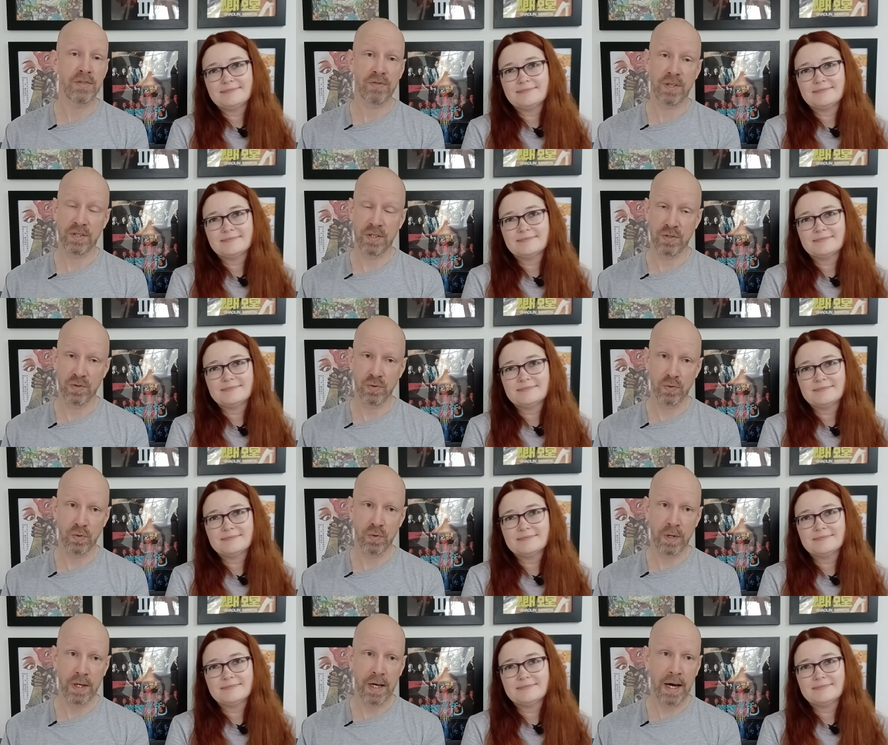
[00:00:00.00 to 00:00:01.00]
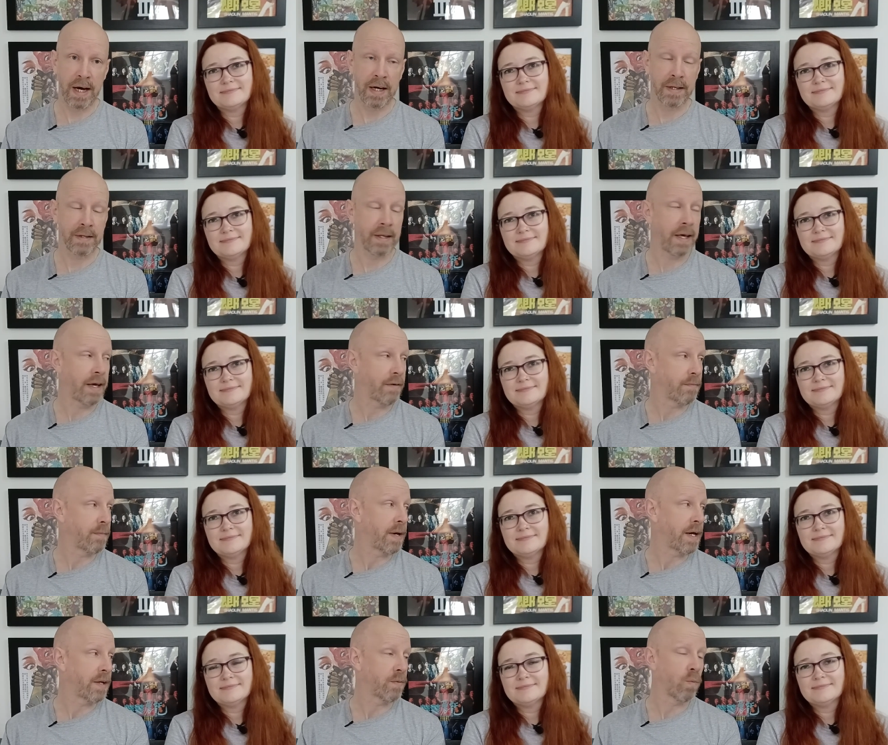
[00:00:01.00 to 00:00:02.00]
Speaker 1: interesting story, and they
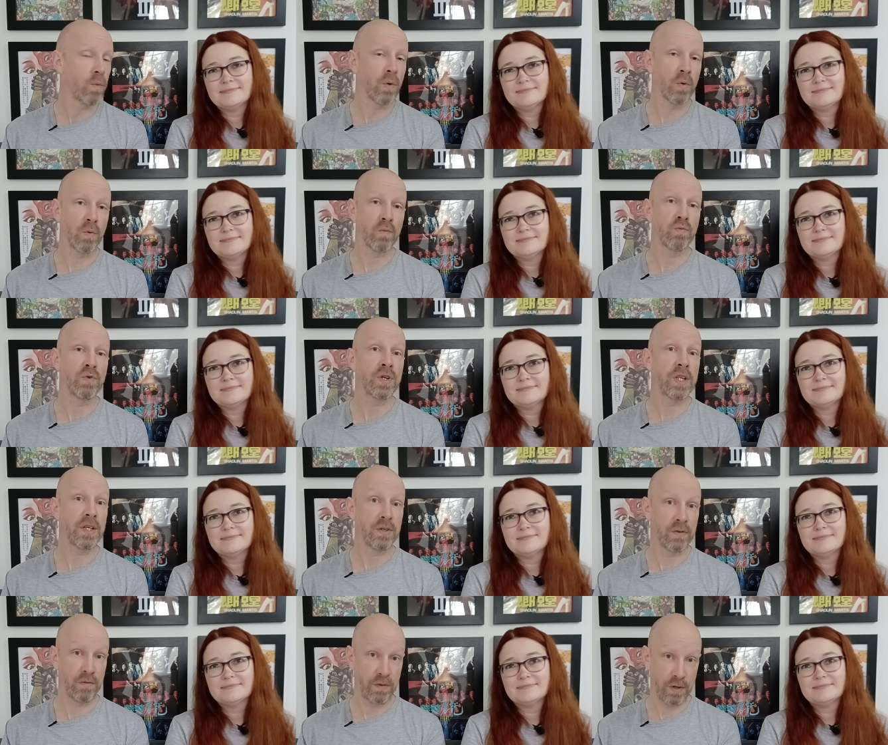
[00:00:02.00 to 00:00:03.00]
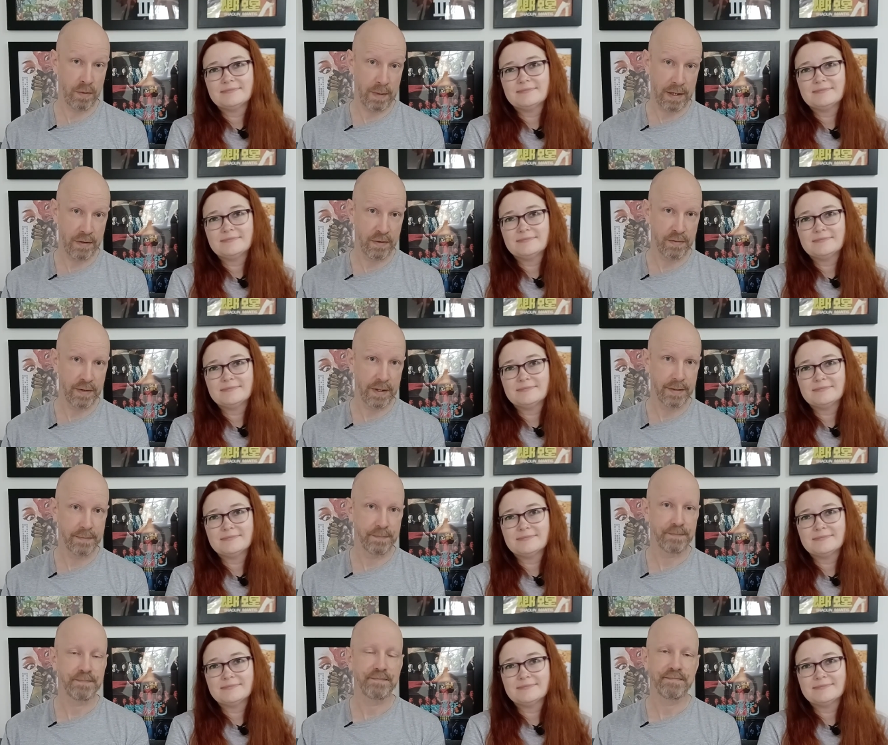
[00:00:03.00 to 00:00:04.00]
have made one really good film out of
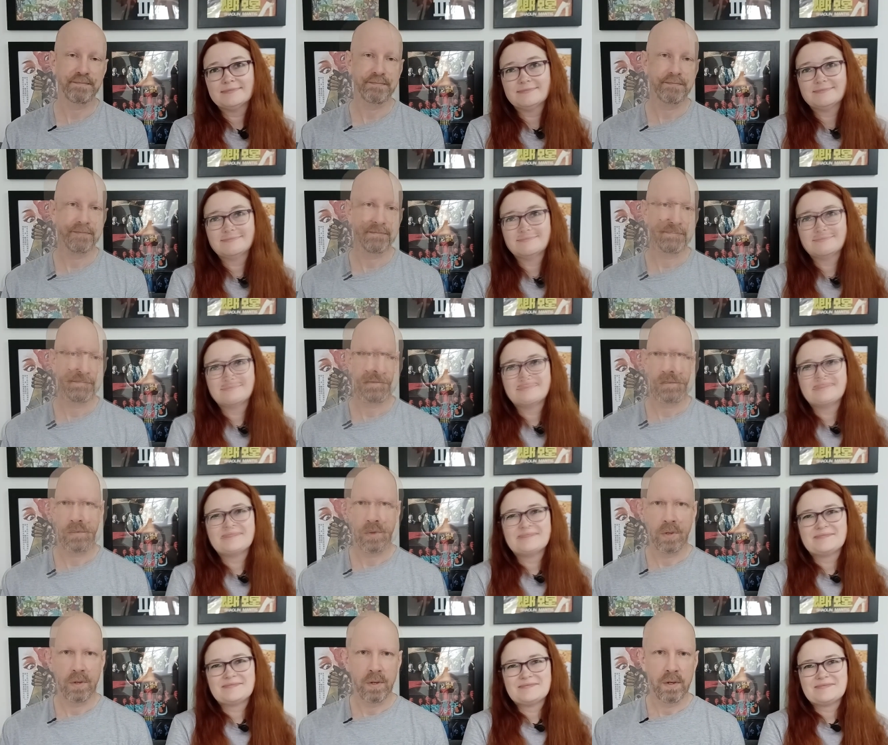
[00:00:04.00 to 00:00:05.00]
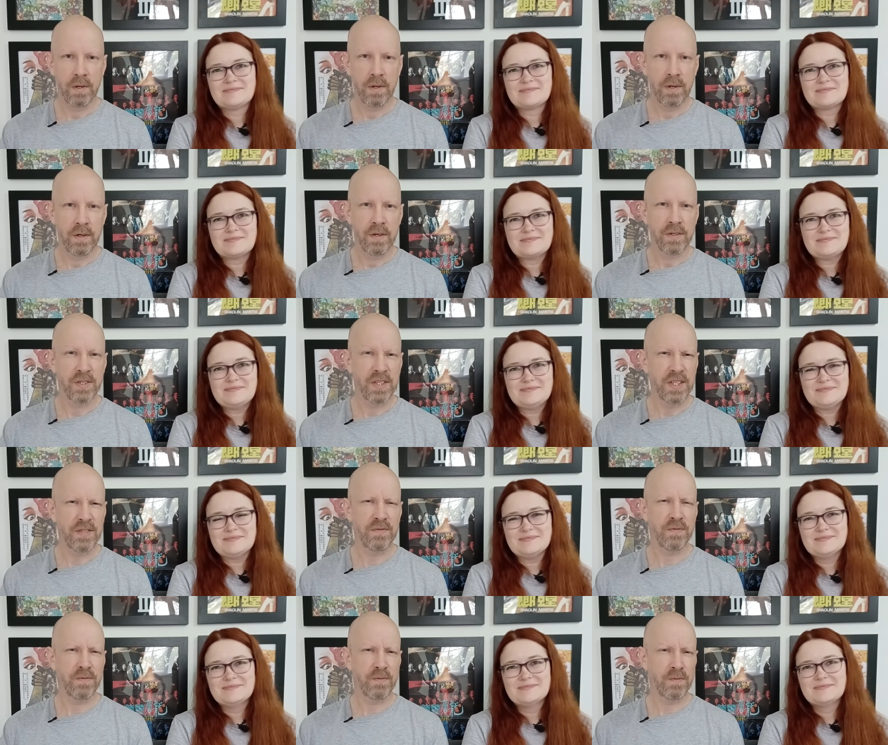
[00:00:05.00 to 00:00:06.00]
it. So
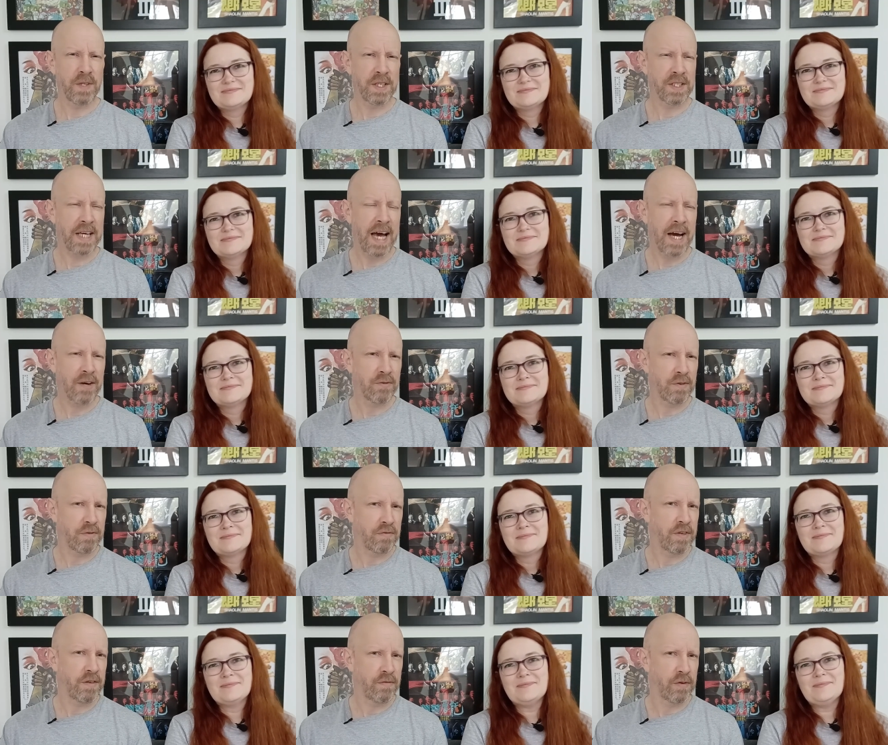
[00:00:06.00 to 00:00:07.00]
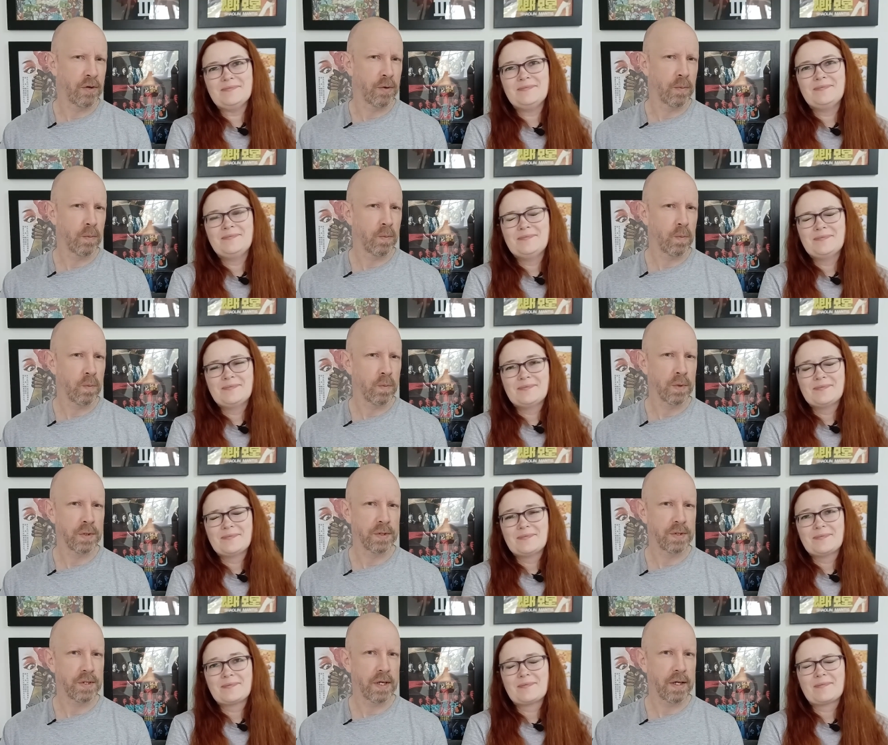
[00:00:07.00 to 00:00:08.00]
this this category three film
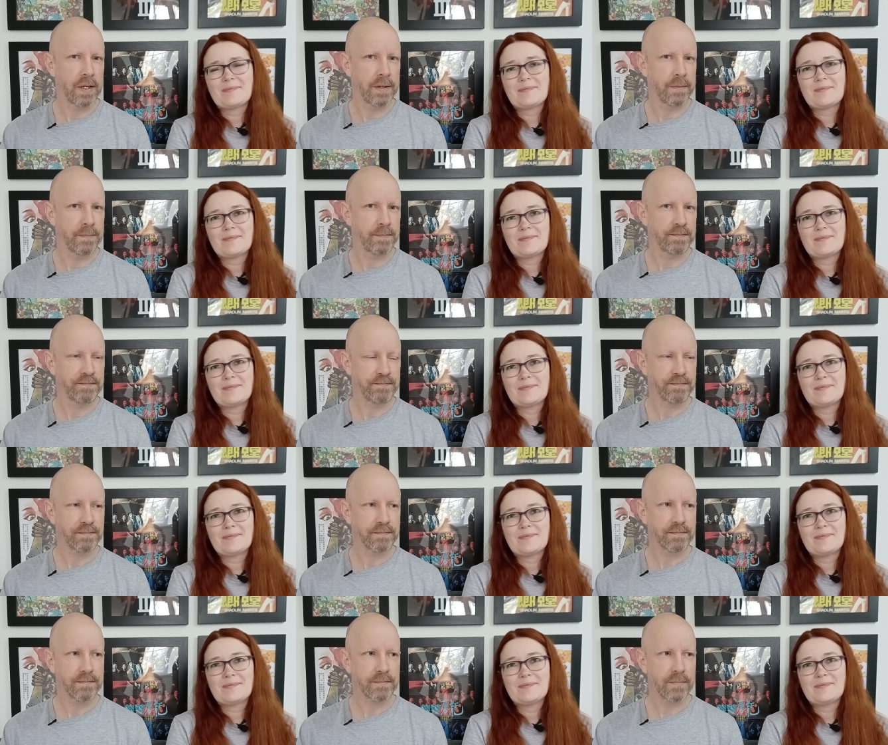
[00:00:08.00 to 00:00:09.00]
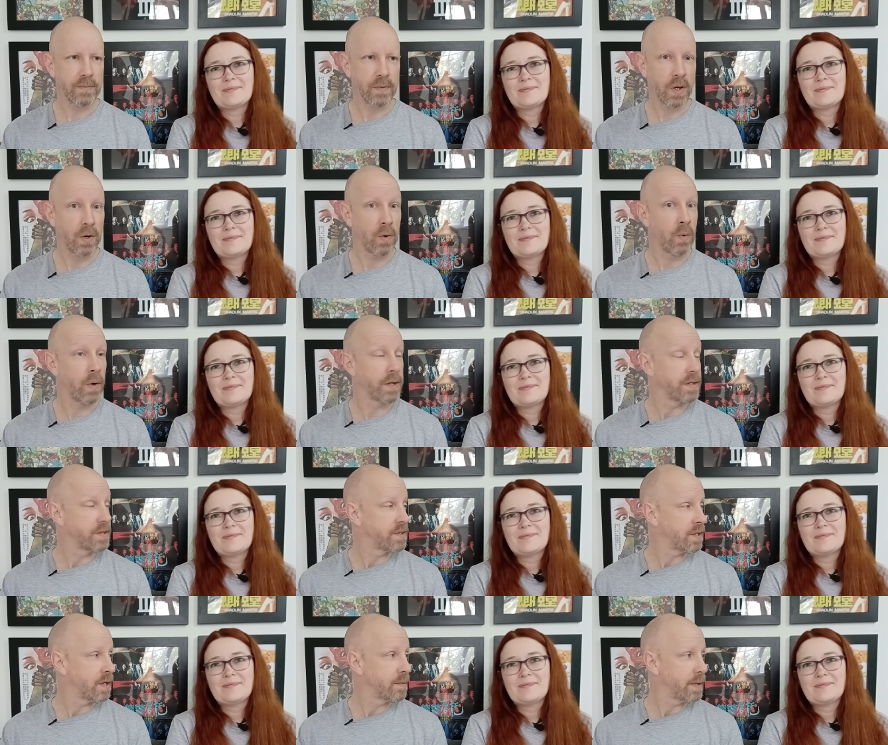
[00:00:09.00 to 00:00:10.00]
was um, quite
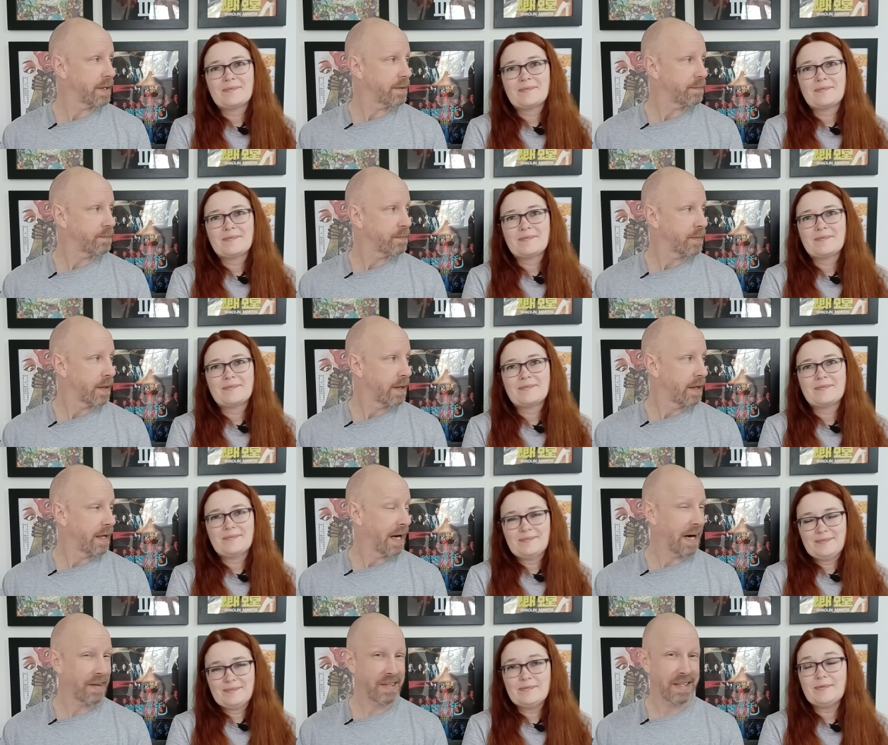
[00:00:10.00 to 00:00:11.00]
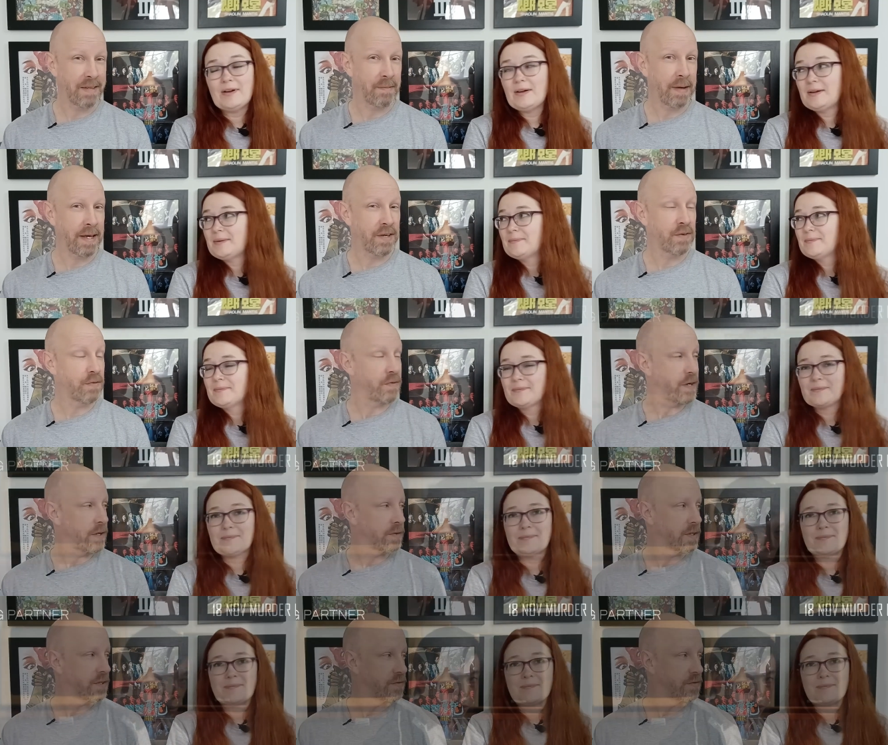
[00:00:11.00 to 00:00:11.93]
disturbing. How did it make you feel,